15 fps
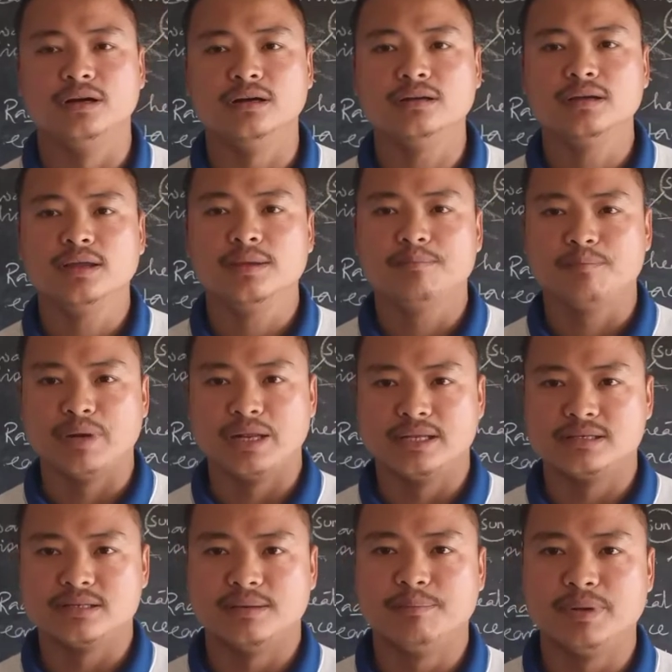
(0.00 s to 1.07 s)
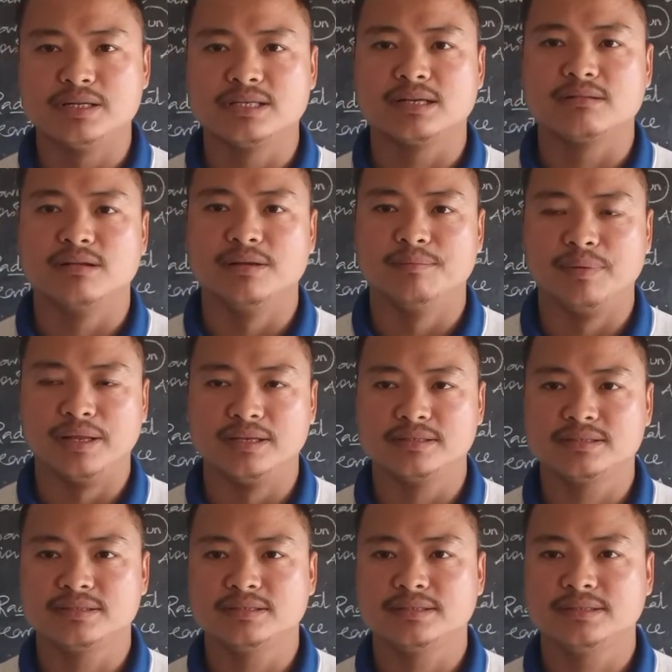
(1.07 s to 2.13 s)
a place, a particular
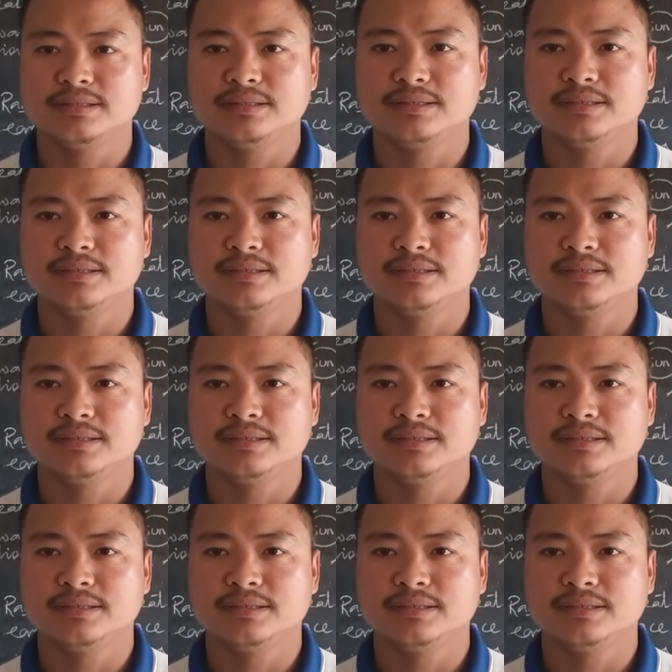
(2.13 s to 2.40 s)
place.